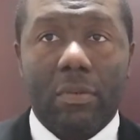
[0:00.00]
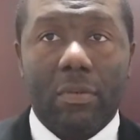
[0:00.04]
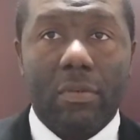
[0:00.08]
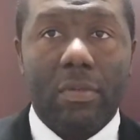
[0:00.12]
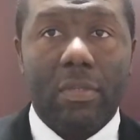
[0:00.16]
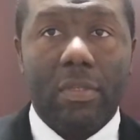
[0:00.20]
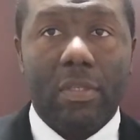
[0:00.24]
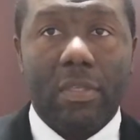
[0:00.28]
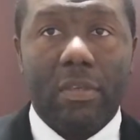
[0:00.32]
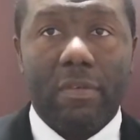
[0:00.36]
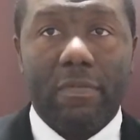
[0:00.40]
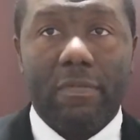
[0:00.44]
Who
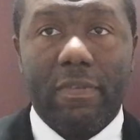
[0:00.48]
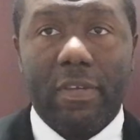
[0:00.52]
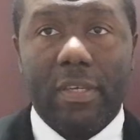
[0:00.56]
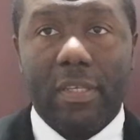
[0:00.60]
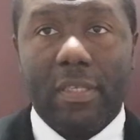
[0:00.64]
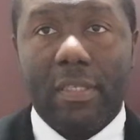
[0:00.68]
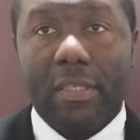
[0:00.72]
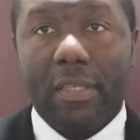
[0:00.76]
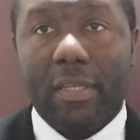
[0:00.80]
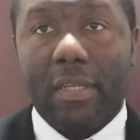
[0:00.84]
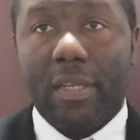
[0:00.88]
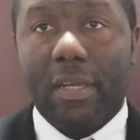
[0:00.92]
is the
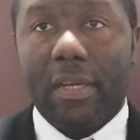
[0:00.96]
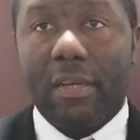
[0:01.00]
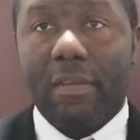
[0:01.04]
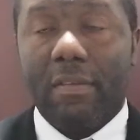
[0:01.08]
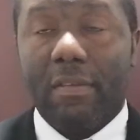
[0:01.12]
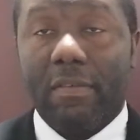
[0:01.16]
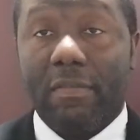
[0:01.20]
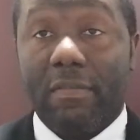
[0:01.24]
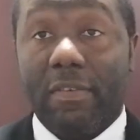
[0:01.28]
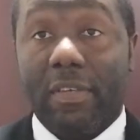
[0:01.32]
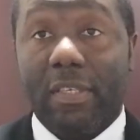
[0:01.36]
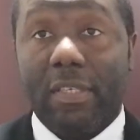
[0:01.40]
first aider?
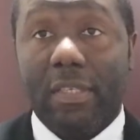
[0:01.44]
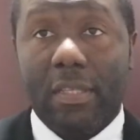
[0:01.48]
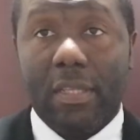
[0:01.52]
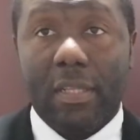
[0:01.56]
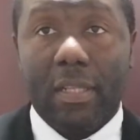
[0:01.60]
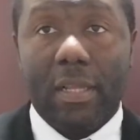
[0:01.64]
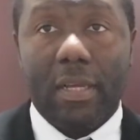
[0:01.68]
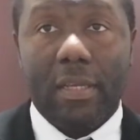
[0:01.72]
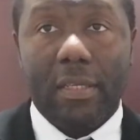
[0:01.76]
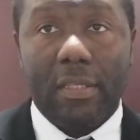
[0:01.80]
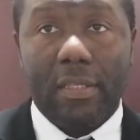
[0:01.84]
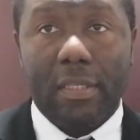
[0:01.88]
The first
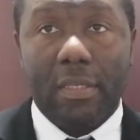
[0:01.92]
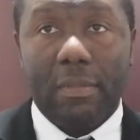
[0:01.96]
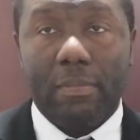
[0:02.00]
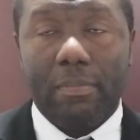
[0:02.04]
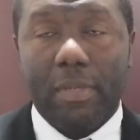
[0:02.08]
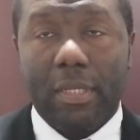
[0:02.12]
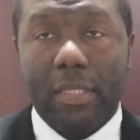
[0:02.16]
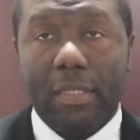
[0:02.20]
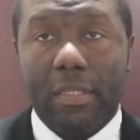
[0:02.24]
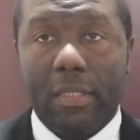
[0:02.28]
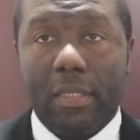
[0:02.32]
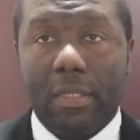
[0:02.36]
aider is the
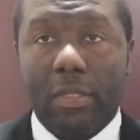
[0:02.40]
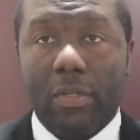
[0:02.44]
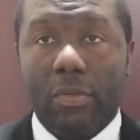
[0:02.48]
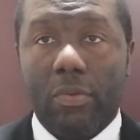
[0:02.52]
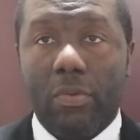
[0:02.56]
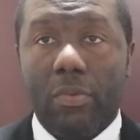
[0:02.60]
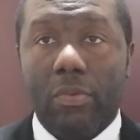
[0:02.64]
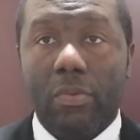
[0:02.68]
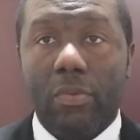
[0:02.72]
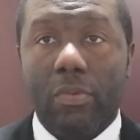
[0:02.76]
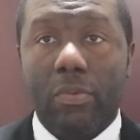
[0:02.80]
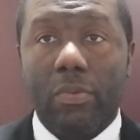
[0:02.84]
person
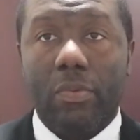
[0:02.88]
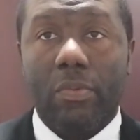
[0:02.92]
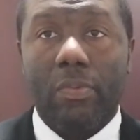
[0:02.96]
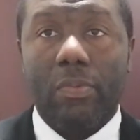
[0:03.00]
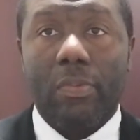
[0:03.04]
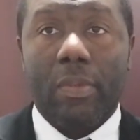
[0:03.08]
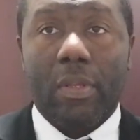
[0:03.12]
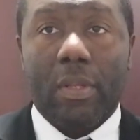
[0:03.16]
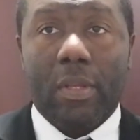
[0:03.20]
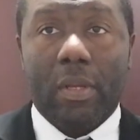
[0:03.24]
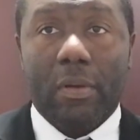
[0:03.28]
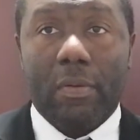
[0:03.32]
who
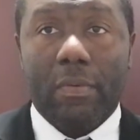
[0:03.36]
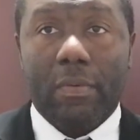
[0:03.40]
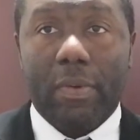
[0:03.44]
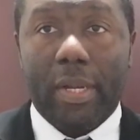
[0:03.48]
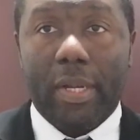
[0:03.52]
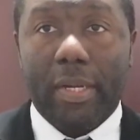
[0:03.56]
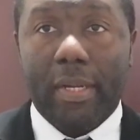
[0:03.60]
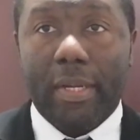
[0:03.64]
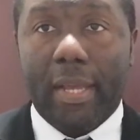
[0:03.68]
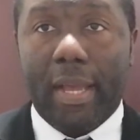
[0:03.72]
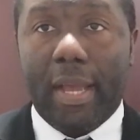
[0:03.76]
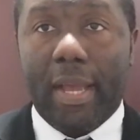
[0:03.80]

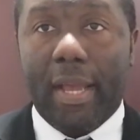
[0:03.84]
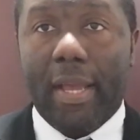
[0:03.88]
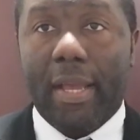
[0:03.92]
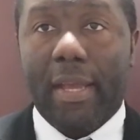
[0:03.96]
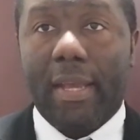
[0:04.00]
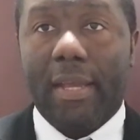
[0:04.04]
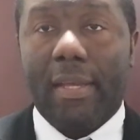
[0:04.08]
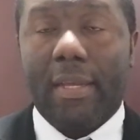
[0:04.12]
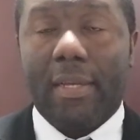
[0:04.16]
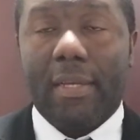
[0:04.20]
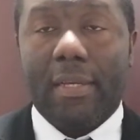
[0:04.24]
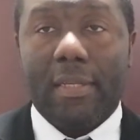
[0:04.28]

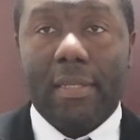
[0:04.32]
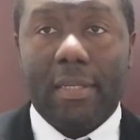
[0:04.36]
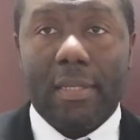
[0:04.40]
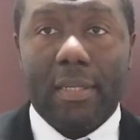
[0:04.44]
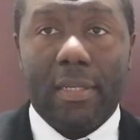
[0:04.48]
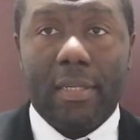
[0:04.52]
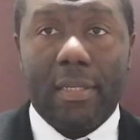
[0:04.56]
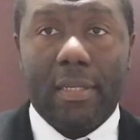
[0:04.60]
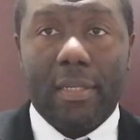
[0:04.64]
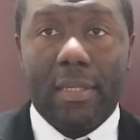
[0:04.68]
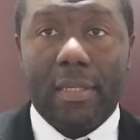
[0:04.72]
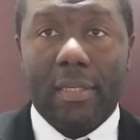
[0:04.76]
render
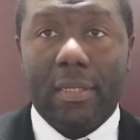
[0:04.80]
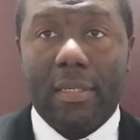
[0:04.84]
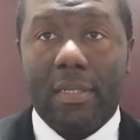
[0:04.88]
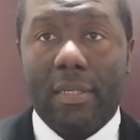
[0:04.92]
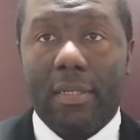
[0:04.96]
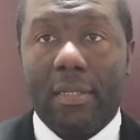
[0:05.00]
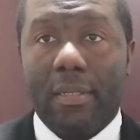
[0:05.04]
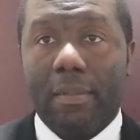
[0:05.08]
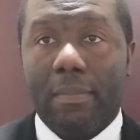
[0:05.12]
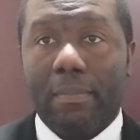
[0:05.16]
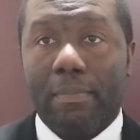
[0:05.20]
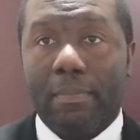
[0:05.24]

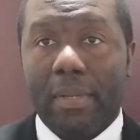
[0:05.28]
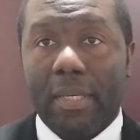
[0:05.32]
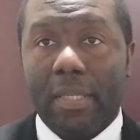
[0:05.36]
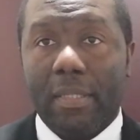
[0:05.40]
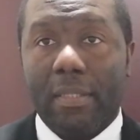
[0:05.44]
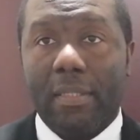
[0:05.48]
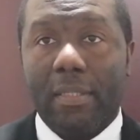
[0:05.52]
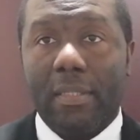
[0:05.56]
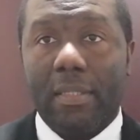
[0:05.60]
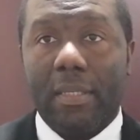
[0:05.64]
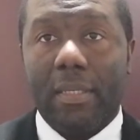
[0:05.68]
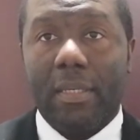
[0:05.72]
the
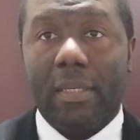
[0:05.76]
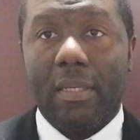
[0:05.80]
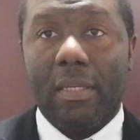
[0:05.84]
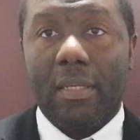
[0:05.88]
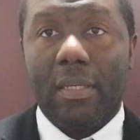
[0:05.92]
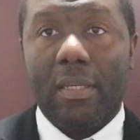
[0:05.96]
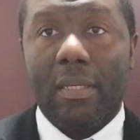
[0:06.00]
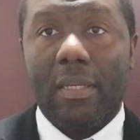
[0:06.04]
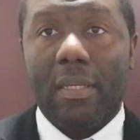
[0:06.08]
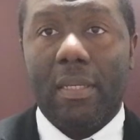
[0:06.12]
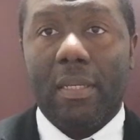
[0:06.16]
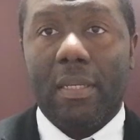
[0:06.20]
basic
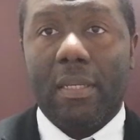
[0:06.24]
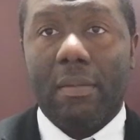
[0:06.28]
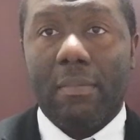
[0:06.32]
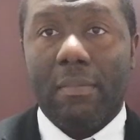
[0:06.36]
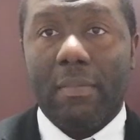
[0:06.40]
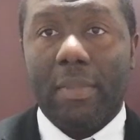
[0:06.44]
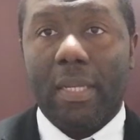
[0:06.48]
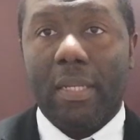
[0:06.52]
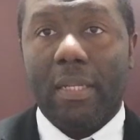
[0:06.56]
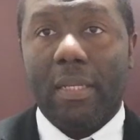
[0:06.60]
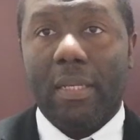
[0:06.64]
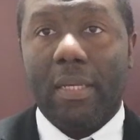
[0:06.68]

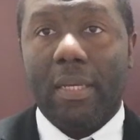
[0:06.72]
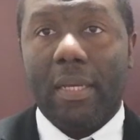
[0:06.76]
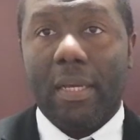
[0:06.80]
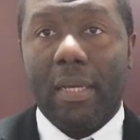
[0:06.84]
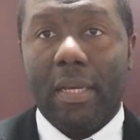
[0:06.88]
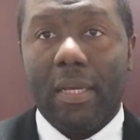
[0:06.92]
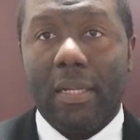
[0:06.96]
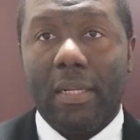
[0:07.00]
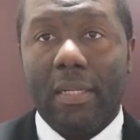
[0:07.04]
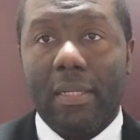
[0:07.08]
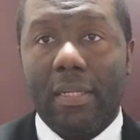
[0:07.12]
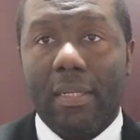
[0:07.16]

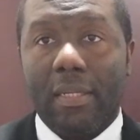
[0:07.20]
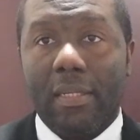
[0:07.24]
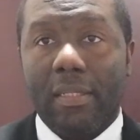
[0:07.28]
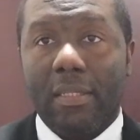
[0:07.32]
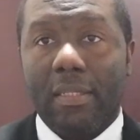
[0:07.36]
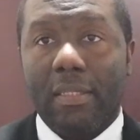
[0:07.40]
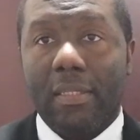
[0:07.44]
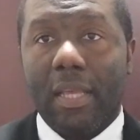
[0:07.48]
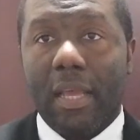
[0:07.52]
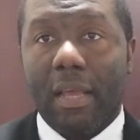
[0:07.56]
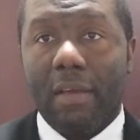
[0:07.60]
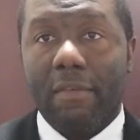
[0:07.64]
medical
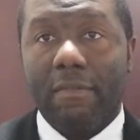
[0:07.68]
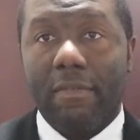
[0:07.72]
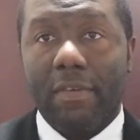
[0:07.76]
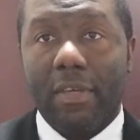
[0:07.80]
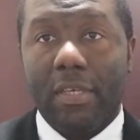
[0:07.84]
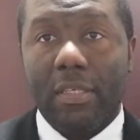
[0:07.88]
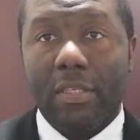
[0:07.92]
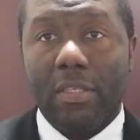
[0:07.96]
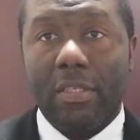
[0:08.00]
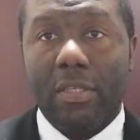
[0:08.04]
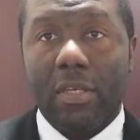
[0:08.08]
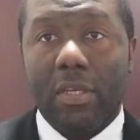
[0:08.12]

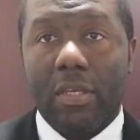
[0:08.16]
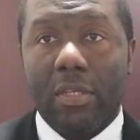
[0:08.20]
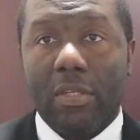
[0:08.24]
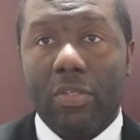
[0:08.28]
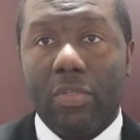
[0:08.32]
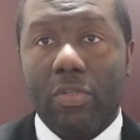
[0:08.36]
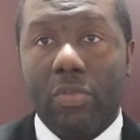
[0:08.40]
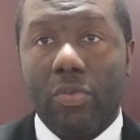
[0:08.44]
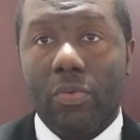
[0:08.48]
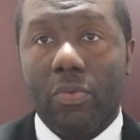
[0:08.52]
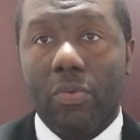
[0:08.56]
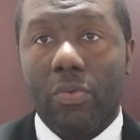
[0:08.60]
service
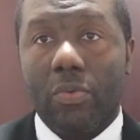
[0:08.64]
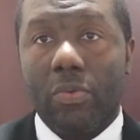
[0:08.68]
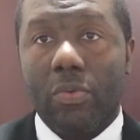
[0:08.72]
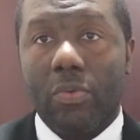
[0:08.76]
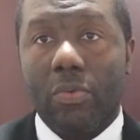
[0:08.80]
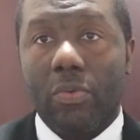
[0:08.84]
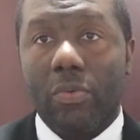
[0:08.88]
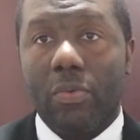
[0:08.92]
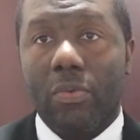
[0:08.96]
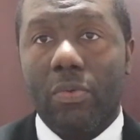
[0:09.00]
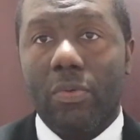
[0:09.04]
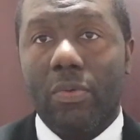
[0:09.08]

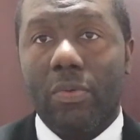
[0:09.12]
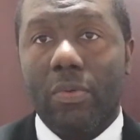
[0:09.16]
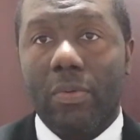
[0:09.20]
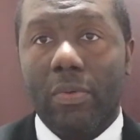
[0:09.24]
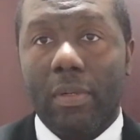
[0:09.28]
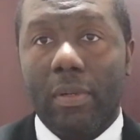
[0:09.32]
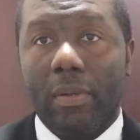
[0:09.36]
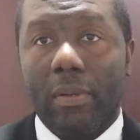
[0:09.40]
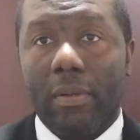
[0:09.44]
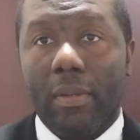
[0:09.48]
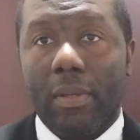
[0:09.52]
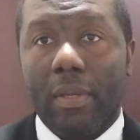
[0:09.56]

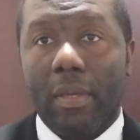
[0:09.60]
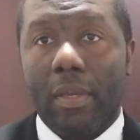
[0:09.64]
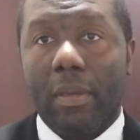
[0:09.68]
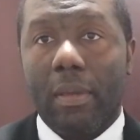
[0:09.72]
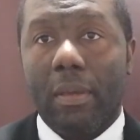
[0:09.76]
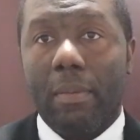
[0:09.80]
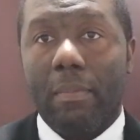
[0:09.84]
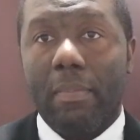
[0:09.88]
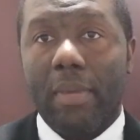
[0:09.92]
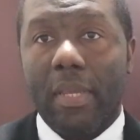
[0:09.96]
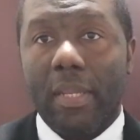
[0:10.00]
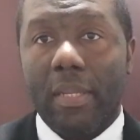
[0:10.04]
to
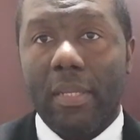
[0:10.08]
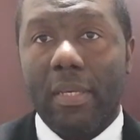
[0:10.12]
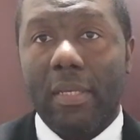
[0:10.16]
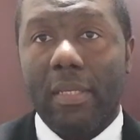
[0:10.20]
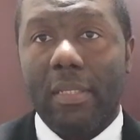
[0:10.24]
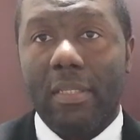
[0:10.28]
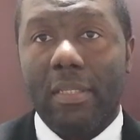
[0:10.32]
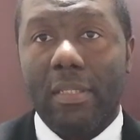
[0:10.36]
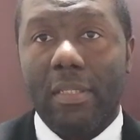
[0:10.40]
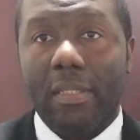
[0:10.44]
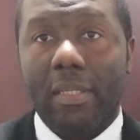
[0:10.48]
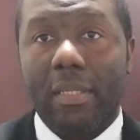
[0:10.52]
a
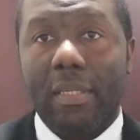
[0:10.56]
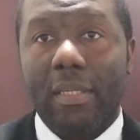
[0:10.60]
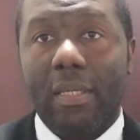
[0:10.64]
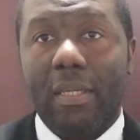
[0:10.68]
immediate